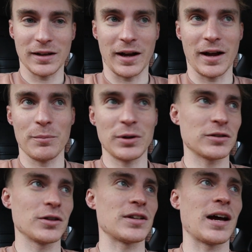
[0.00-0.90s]
but
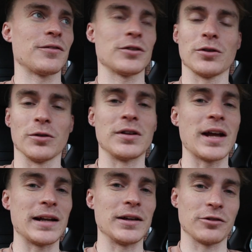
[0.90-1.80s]
it's good to have a sort of
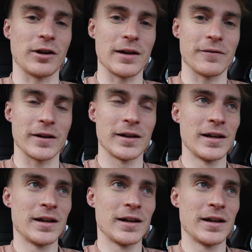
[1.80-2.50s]
daily driver